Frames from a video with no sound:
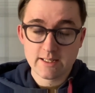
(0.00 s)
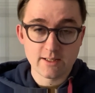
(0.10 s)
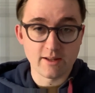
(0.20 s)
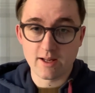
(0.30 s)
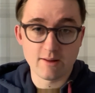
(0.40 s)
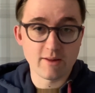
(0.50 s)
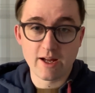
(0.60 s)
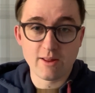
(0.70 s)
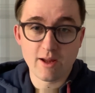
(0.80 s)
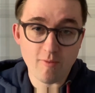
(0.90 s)

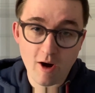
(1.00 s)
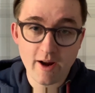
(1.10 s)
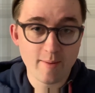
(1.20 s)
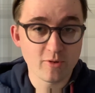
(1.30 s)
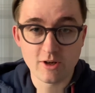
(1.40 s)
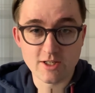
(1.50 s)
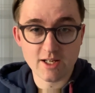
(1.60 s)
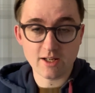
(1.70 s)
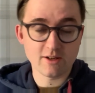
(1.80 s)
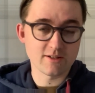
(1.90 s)
they run absolute
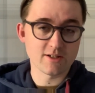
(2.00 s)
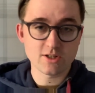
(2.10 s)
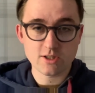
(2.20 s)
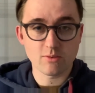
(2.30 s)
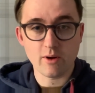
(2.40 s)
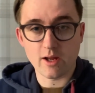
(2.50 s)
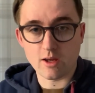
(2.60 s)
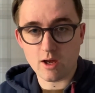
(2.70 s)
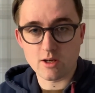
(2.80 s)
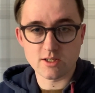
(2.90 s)
stinkers. It's just the way it
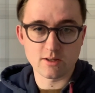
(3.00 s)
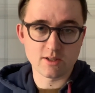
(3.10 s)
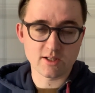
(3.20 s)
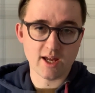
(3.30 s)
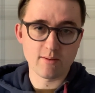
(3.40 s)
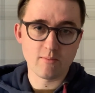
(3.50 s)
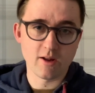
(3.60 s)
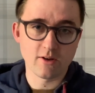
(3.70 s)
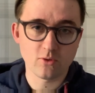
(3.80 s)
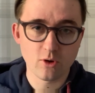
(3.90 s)
goes in this game,
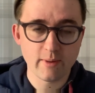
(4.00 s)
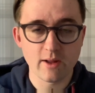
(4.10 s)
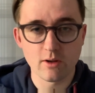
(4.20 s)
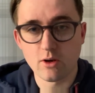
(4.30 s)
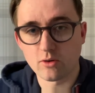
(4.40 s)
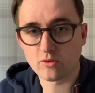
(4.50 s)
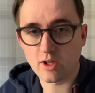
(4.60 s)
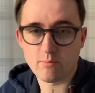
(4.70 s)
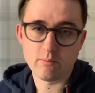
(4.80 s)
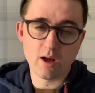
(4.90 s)
and it's all about the long
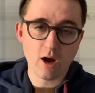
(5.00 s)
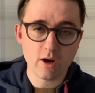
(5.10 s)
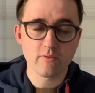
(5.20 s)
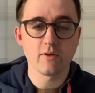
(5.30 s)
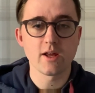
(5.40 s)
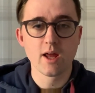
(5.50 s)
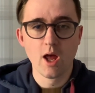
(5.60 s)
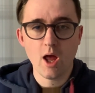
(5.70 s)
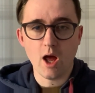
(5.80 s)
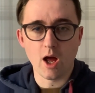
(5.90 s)
term. But hopefully
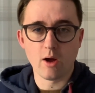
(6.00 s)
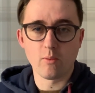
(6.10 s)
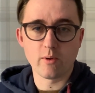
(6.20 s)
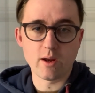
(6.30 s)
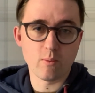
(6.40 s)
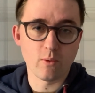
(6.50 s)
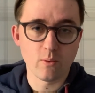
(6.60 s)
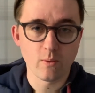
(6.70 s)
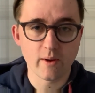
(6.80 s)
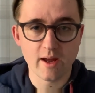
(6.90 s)
we
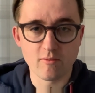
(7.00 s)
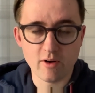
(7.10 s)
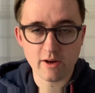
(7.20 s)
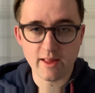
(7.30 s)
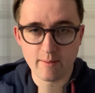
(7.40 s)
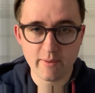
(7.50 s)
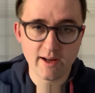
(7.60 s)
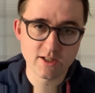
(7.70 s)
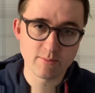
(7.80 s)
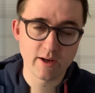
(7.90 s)
will get rid of that
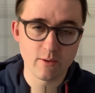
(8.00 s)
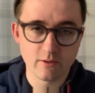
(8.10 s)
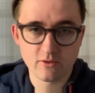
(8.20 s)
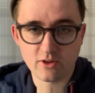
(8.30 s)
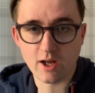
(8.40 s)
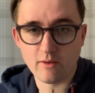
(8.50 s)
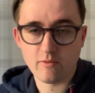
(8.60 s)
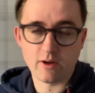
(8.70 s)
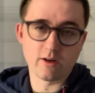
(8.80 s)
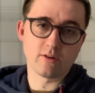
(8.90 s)
bad spell and start
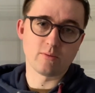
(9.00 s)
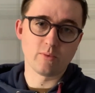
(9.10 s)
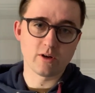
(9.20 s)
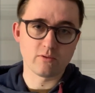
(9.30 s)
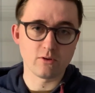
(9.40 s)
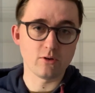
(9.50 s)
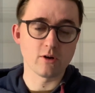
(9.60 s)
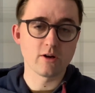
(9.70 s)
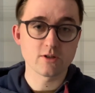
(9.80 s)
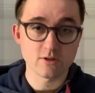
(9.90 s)
finding some winners for you
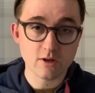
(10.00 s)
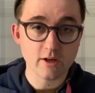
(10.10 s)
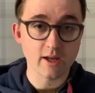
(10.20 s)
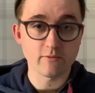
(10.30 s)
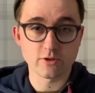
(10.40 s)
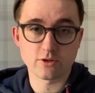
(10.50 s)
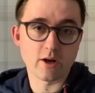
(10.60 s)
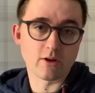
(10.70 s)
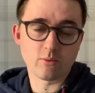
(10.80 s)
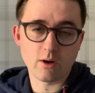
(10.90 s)
guys, because I get
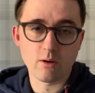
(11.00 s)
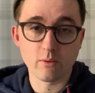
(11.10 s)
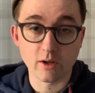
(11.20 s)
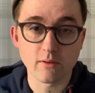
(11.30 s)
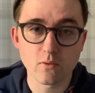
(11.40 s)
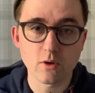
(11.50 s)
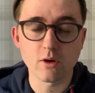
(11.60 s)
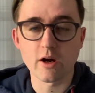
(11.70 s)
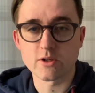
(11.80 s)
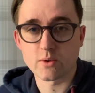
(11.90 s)
frustrated as well. I want to give you
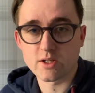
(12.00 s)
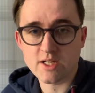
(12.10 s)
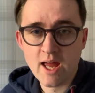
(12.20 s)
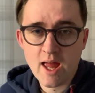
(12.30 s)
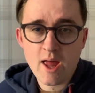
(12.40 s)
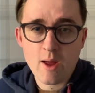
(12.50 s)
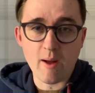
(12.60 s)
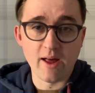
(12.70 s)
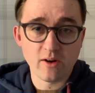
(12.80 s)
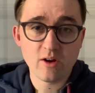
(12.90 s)
guys wins.
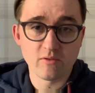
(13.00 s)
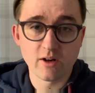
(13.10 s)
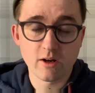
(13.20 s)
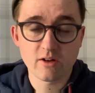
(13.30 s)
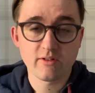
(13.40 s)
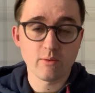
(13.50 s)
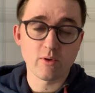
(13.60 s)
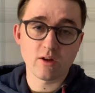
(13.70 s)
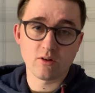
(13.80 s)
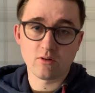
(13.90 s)
And hopefully, like I said, we
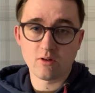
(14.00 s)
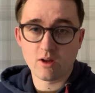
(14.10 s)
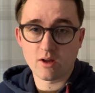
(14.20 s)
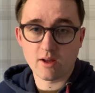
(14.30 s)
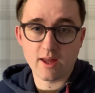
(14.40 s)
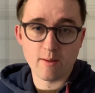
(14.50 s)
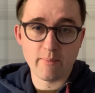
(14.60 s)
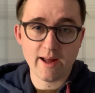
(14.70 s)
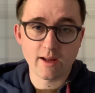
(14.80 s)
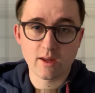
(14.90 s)
can get
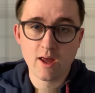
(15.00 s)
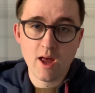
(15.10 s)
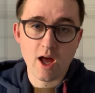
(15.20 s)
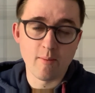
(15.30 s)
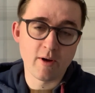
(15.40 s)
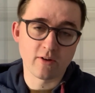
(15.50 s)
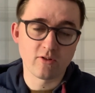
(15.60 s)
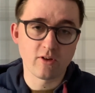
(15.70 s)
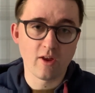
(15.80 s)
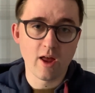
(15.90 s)
back
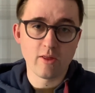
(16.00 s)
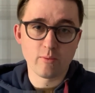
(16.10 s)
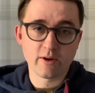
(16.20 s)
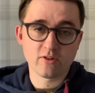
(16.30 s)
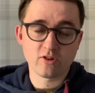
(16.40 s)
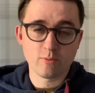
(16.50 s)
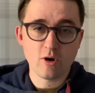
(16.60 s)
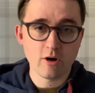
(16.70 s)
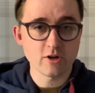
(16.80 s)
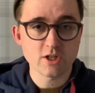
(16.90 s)
amongst the winners
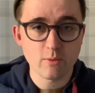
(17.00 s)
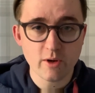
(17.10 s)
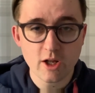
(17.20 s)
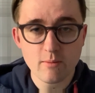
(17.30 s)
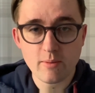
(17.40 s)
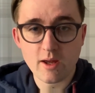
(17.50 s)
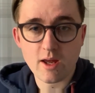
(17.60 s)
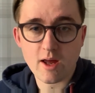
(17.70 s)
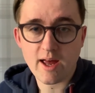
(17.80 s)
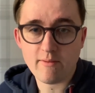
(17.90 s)
tomorrow. So we're going to be
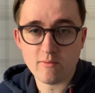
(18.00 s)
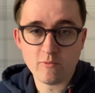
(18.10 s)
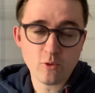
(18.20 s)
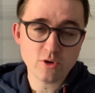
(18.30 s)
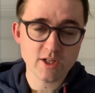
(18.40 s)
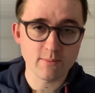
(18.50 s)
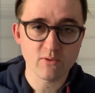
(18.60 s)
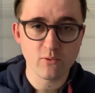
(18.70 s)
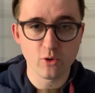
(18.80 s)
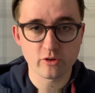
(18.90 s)
having 4 tips
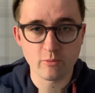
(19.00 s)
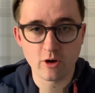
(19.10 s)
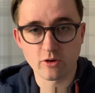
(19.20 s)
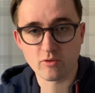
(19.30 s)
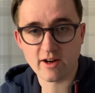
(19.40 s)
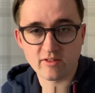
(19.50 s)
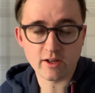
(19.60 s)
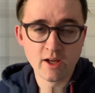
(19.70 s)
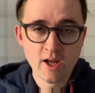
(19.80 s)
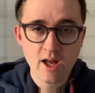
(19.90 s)
for tomorrow's
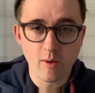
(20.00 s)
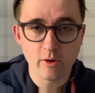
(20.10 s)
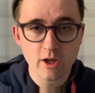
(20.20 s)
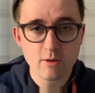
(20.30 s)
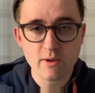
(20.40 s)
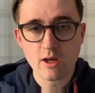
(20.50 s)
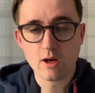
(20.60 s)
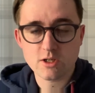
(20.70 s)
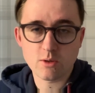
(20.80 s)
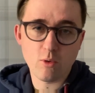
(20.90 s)
racing. And we're going to be
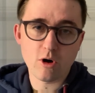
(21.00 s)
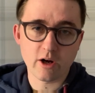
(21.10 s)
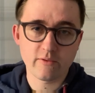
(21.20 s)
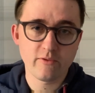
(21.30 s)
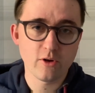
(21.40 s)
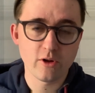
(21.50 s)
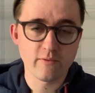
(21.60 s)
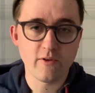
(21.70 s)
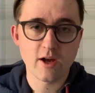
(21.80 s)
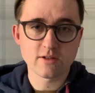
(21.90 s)
going to Warwick for the
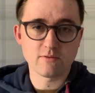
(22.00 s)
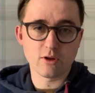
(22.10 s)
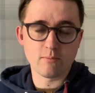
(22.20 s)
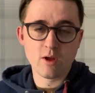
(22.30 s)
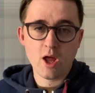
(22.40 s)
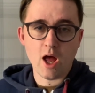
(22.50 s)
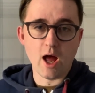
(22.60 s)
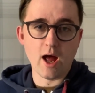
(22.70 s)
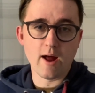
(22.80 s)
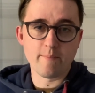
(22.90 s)
first of them
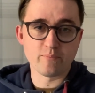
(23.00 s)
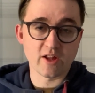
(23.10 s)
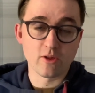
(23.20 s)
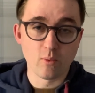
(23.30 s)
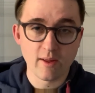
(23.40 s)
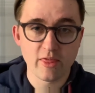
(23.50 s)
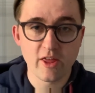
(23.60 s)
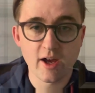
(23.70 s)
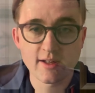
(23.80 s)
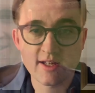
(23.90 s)
in the
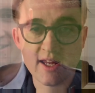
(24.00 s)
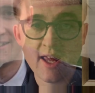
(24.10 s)
130.